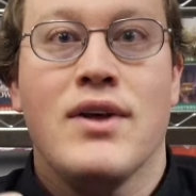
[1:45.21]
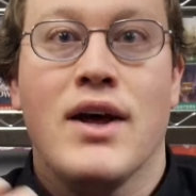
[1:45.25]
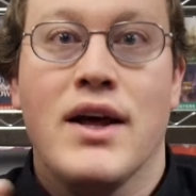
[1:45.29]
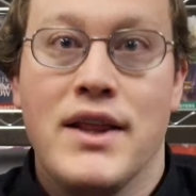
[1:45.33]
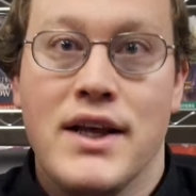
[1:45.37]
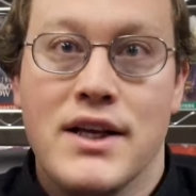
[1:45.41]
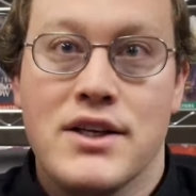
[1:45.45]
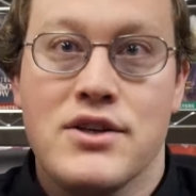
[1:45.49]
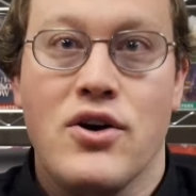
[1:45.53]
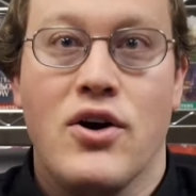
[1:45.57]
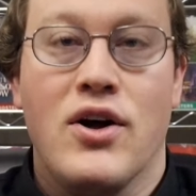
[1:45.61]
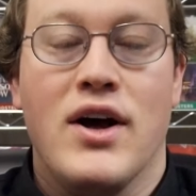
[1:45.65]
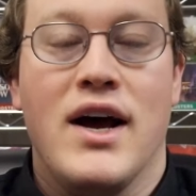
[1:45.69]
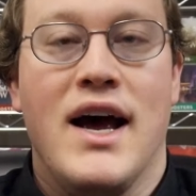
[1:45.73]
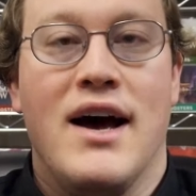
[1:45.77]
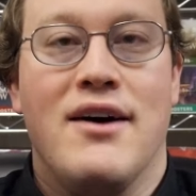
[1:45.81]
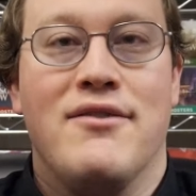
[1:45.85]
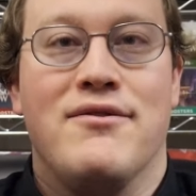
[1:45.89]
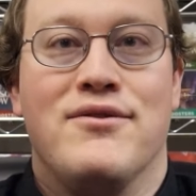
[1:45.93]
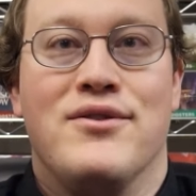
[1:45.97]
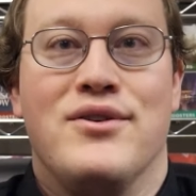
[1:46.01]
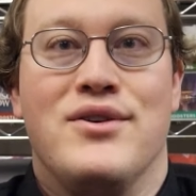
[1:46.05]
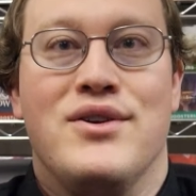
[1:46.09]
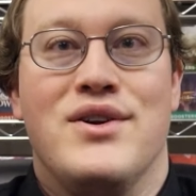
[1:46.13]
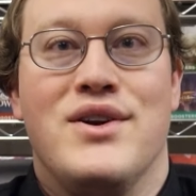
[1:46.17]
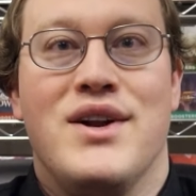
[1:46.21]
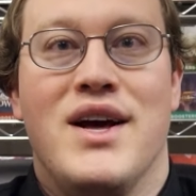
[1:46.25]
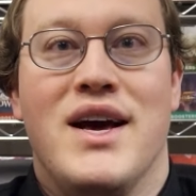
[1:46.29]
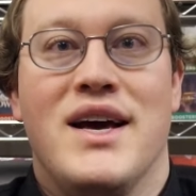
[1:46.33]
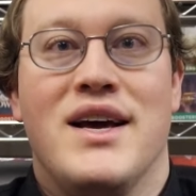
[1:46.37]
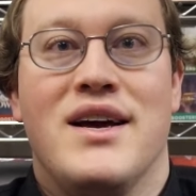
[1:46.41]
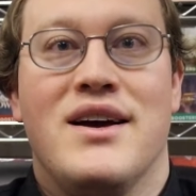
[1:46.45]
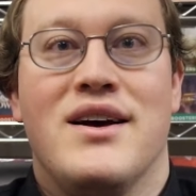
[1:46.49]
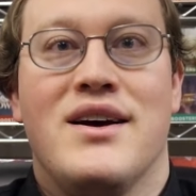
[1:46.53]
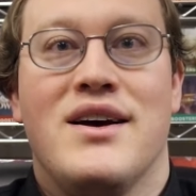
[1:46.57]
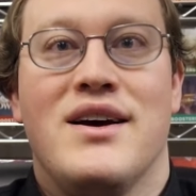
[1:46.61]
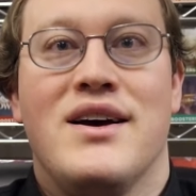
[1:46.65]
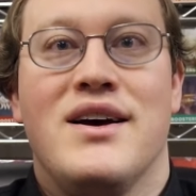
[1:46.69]
And that's all I have for you
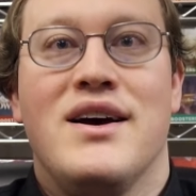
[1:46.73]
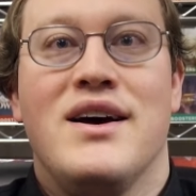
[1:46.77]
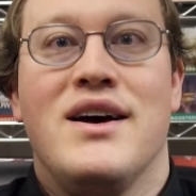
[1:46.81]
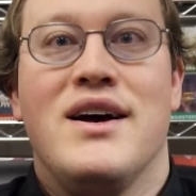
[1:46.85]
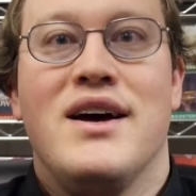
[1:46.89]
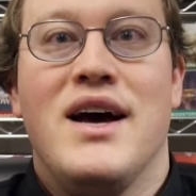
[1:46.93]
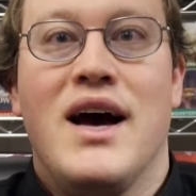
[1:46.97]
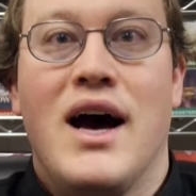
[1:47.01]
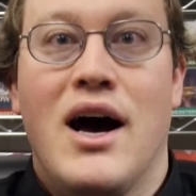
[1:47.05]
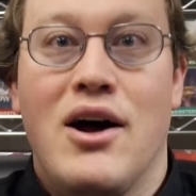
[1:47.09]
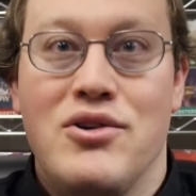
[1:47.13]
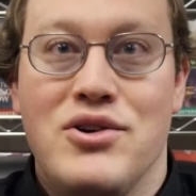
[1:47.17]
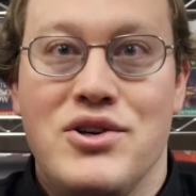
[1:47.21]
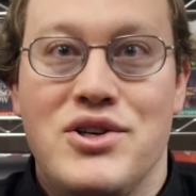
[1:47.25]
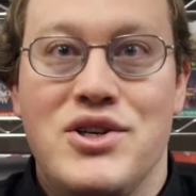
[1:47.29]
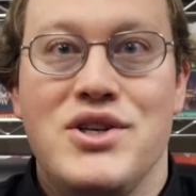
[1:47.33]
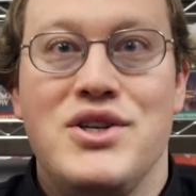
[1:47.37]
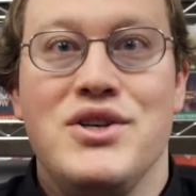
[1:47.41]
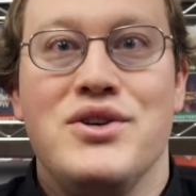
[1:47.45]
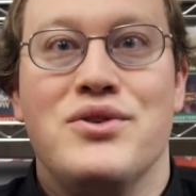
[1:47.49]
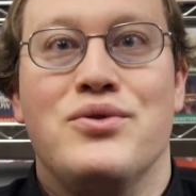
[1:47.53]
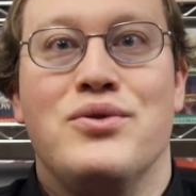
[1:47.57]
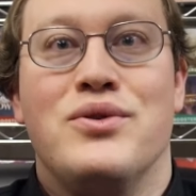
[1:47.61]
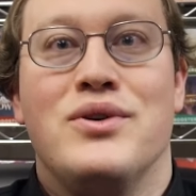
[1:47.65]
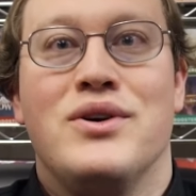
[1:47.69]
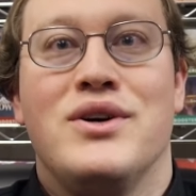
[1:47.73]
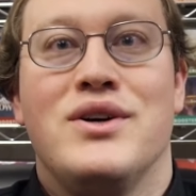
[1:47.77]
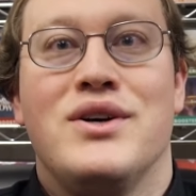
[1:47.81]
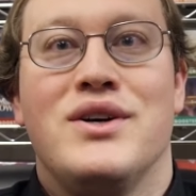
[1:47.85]
today. How did you do?